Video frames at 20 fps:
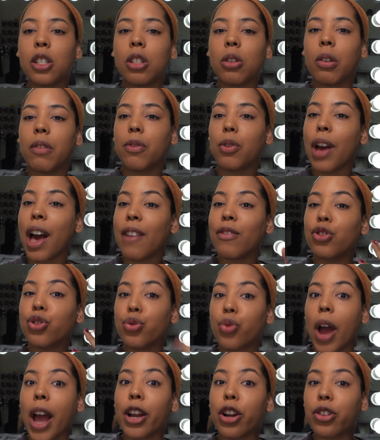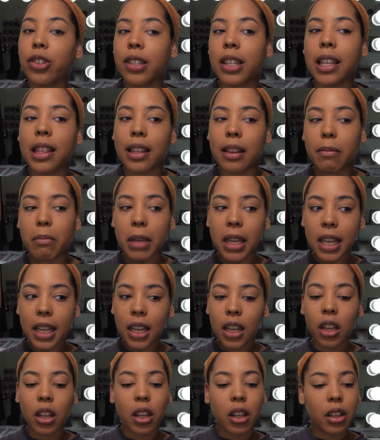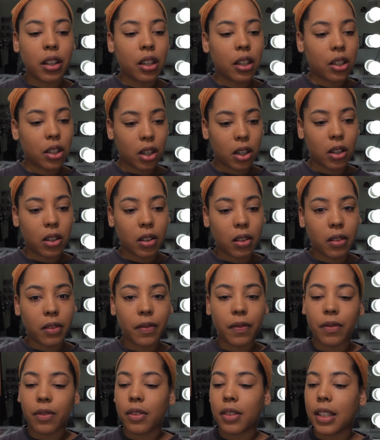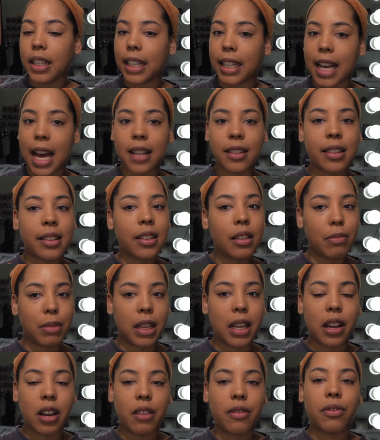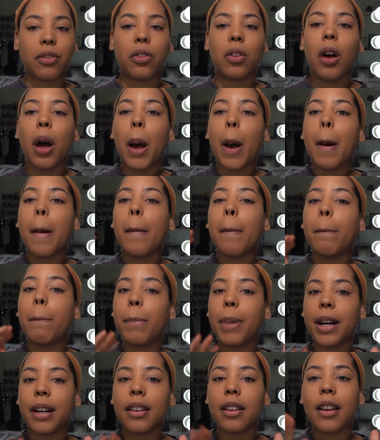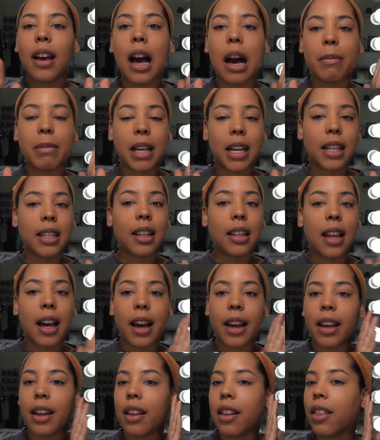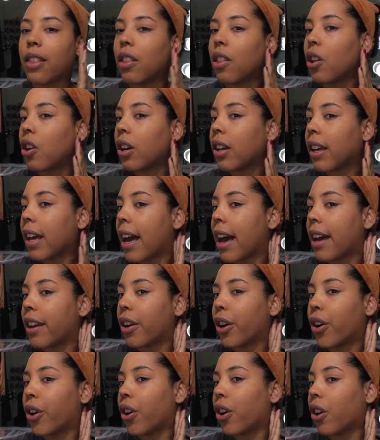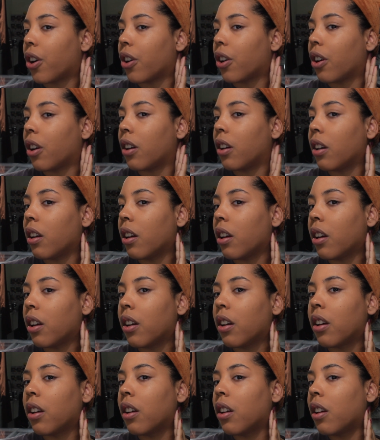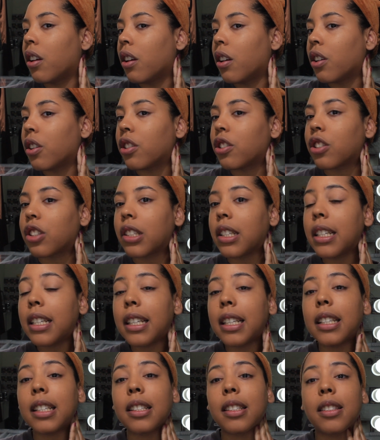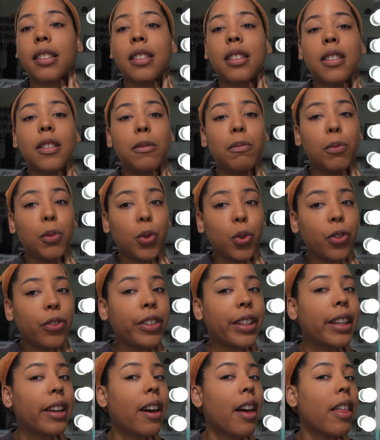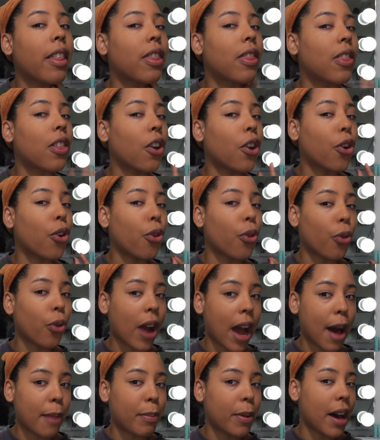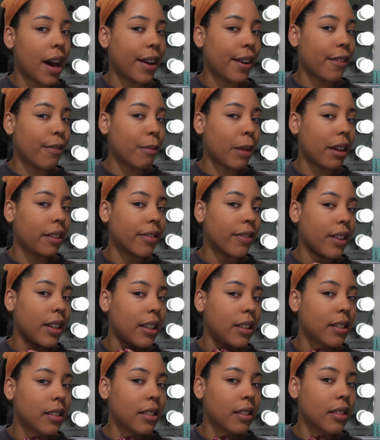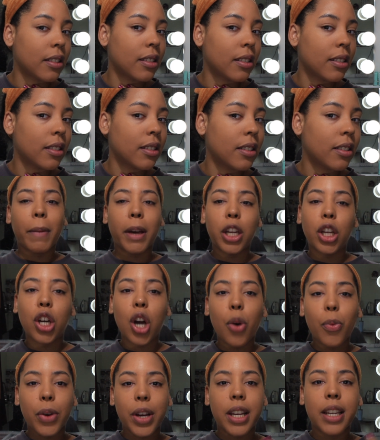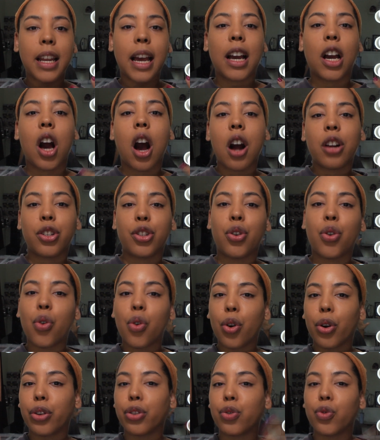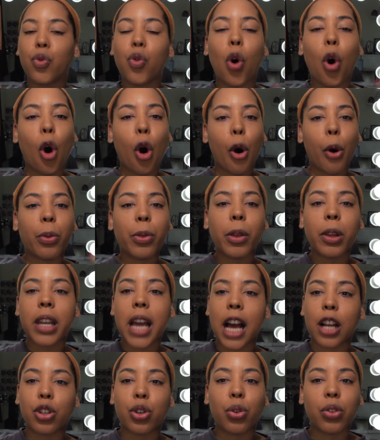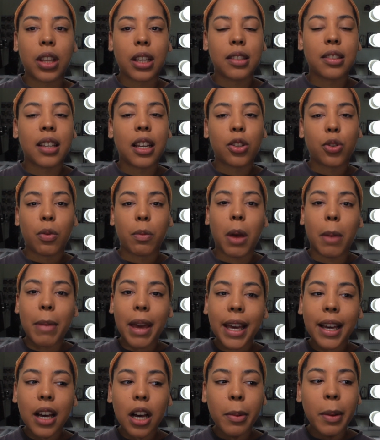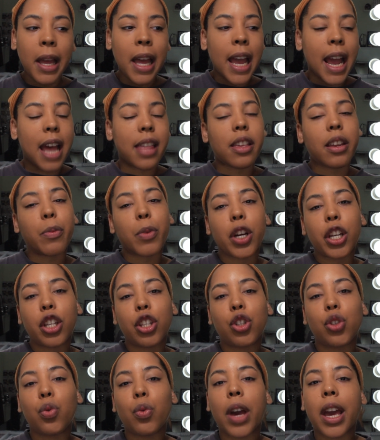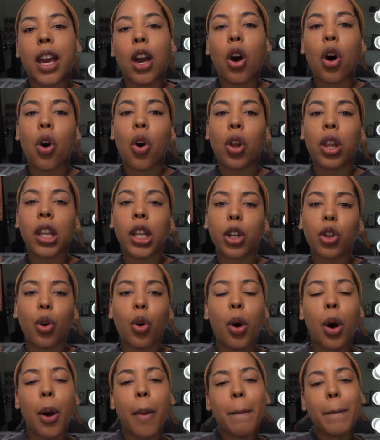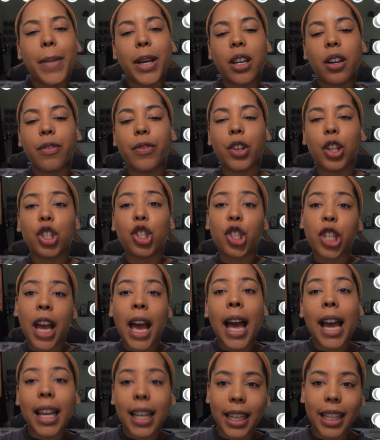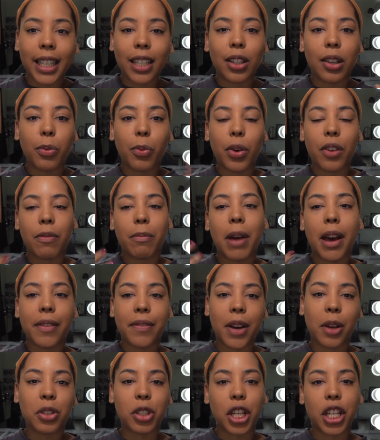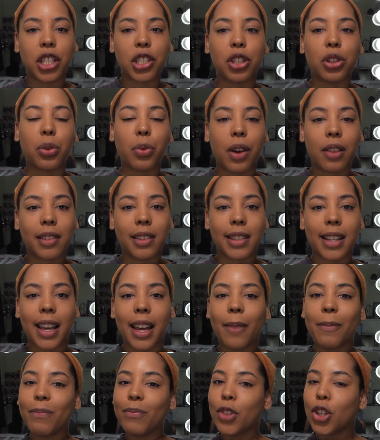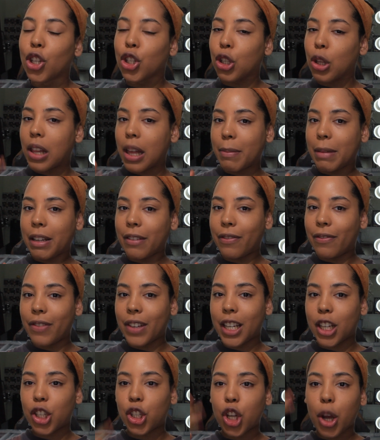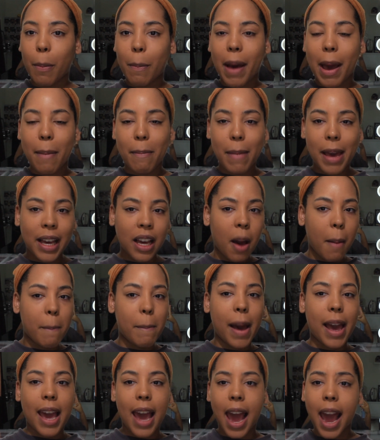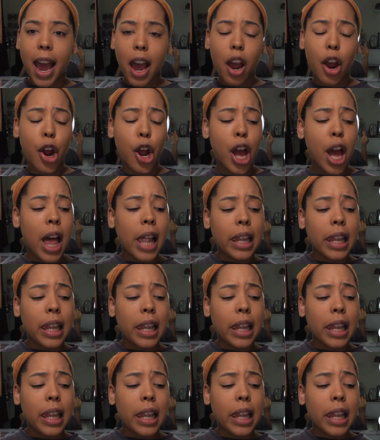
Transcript: So if you have drier skin than me, girl, you got to be careful. But I'm not gonna lie, look at her. She is smoothing the crap out of my face. I'm gonna go in, contour, do all the natural things that I do with my makeup, and then we're gonna do a little bit of a check-in with my foundation throughout the day. So let me finish my makeup, my hair.